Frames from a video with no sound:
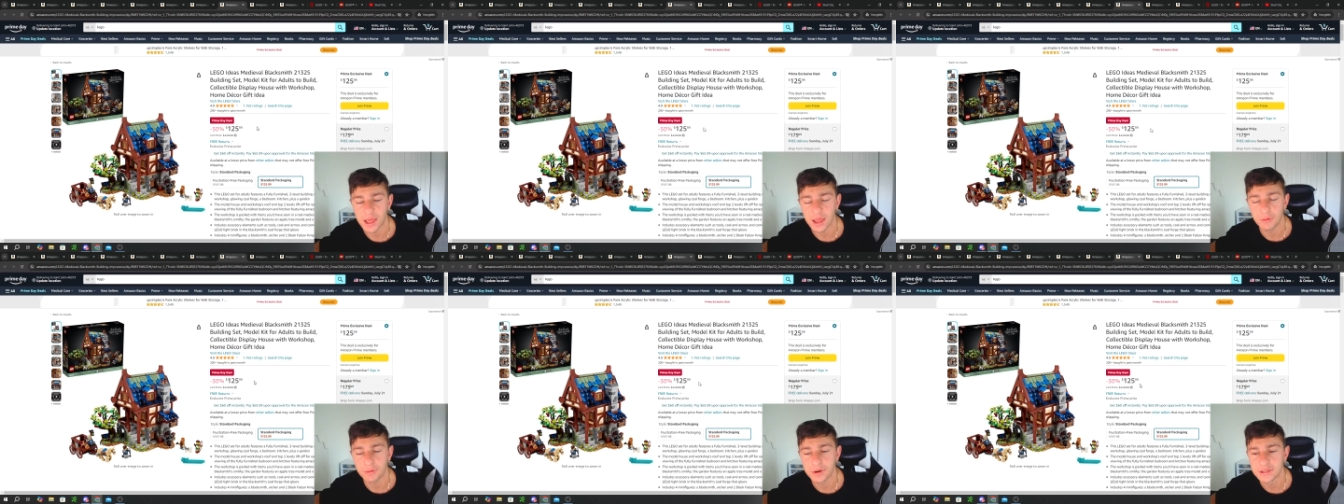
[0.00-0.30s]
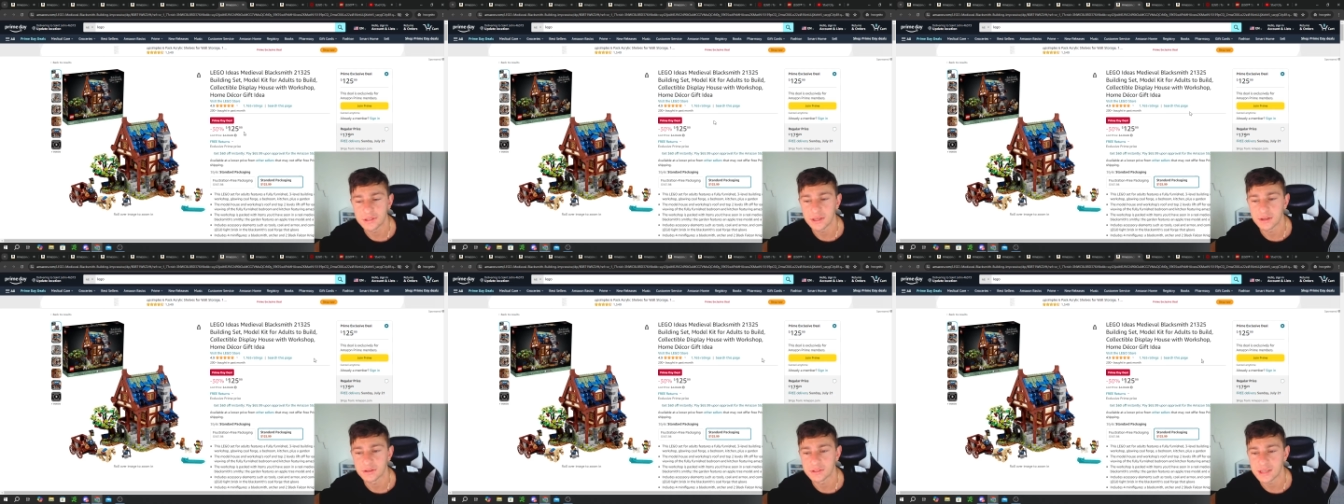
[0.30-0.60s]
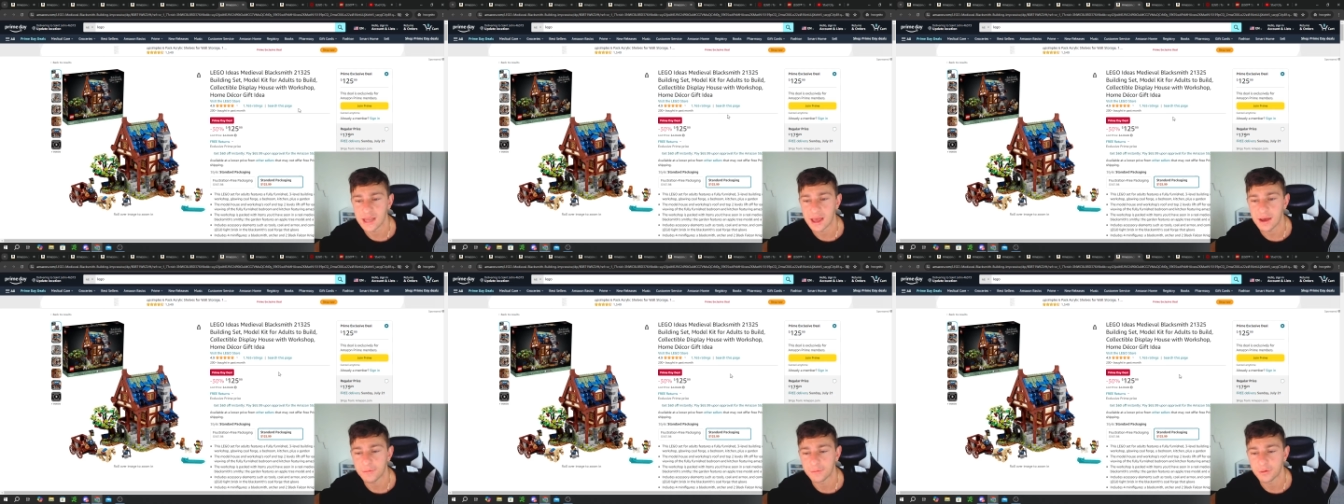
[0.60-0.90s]
It retails
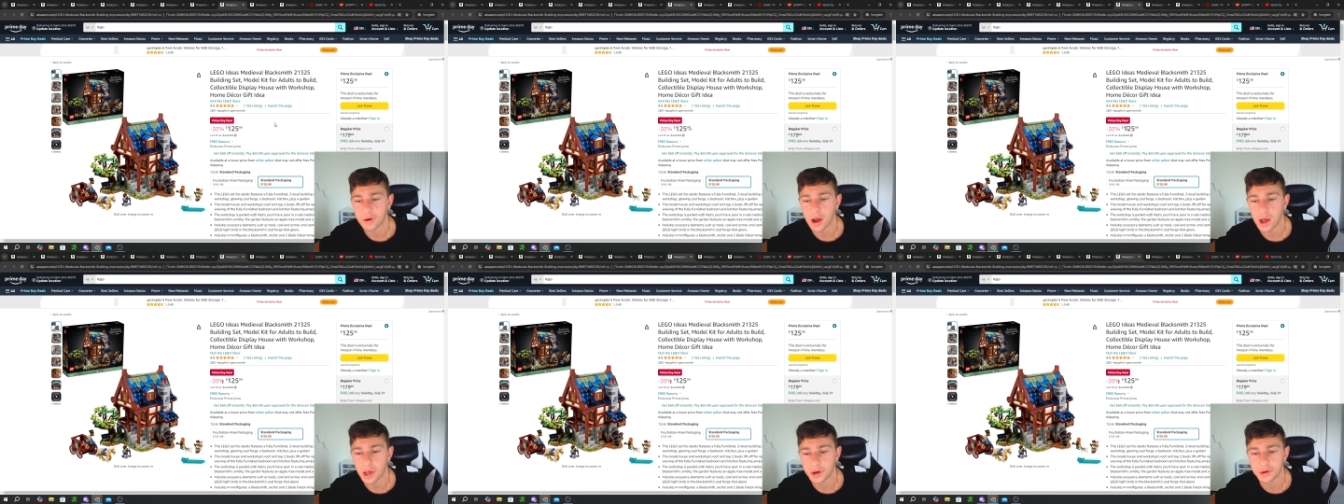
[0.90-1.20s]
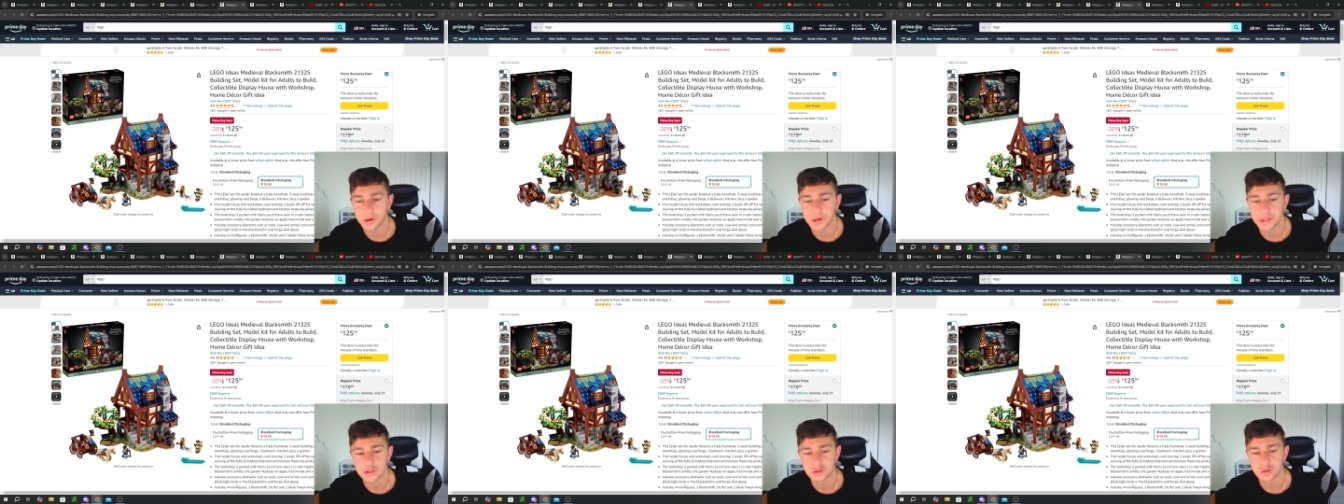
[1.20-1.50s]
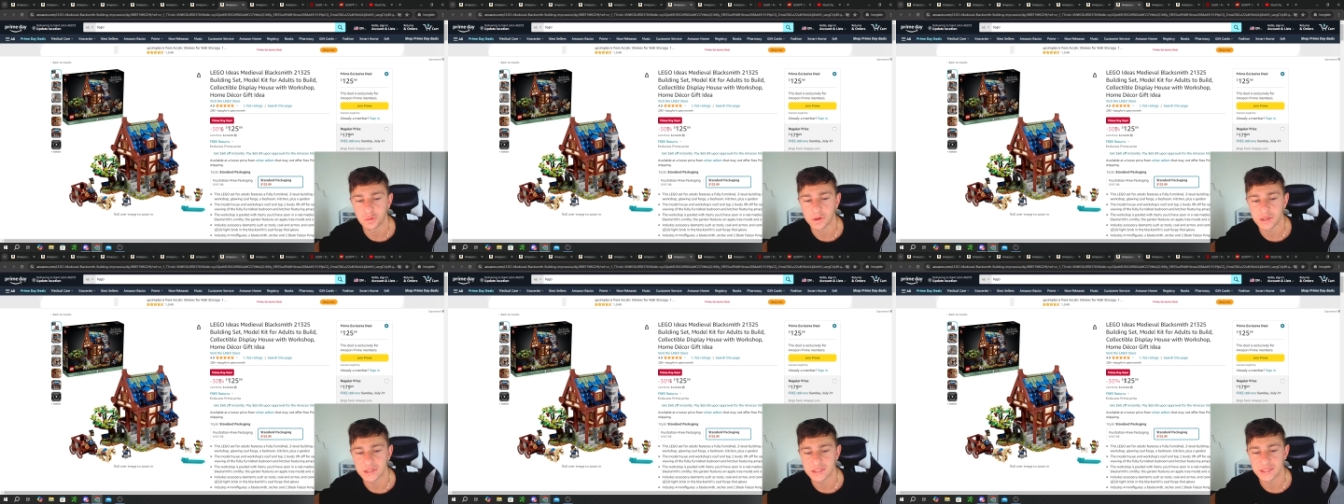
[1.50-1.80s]
now for
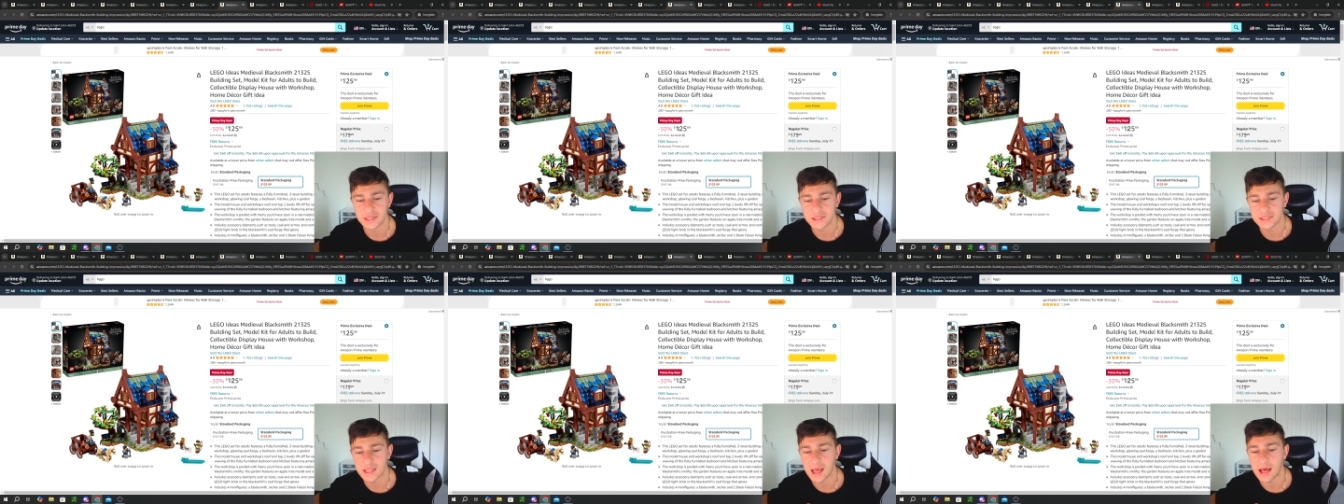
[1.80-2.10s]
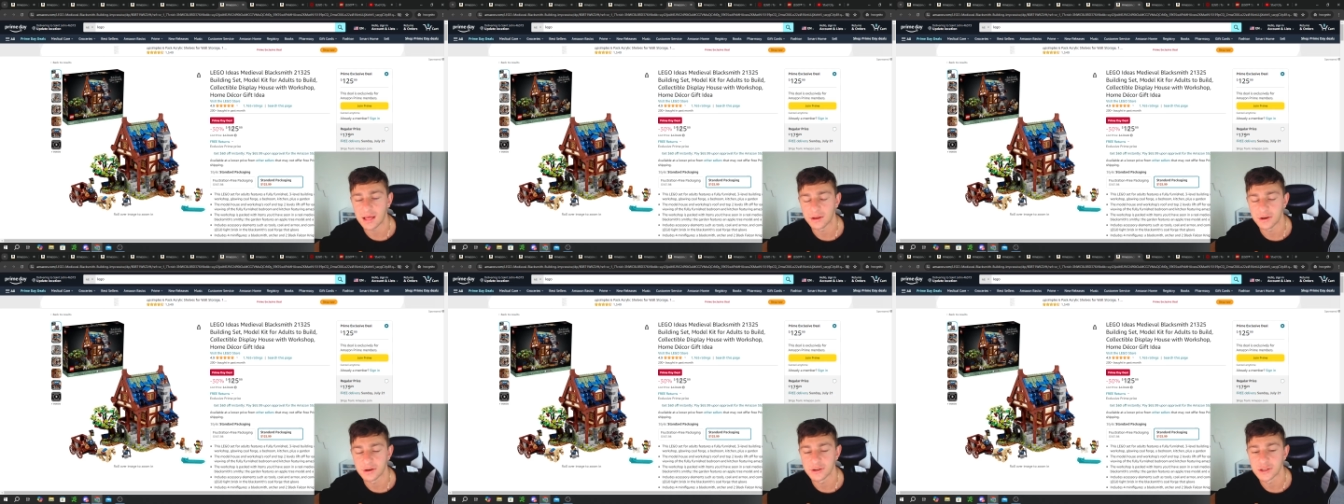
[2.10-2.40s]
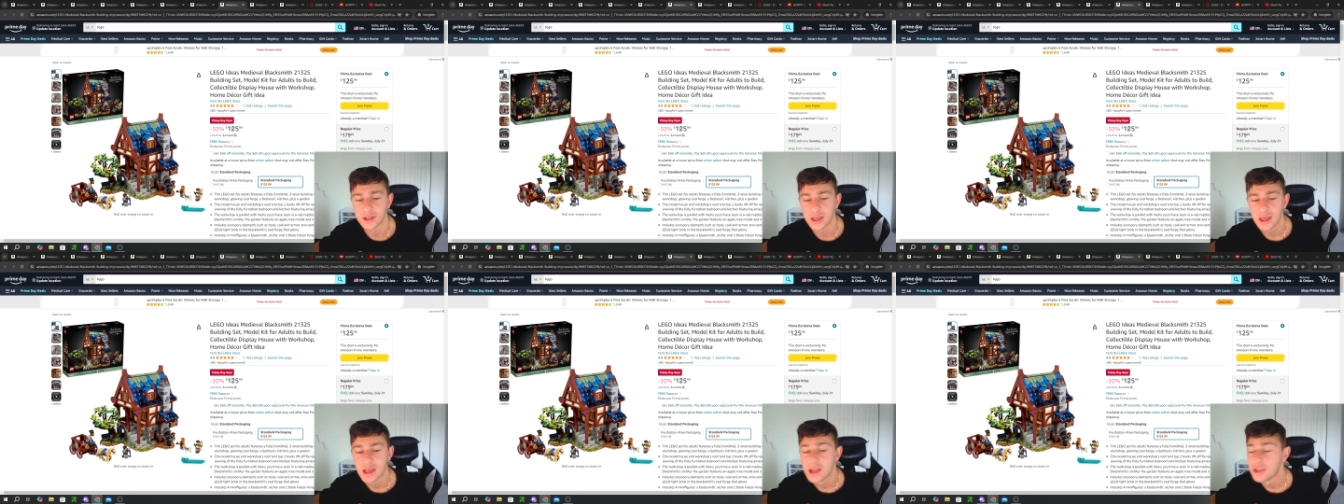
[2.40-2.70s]
$126.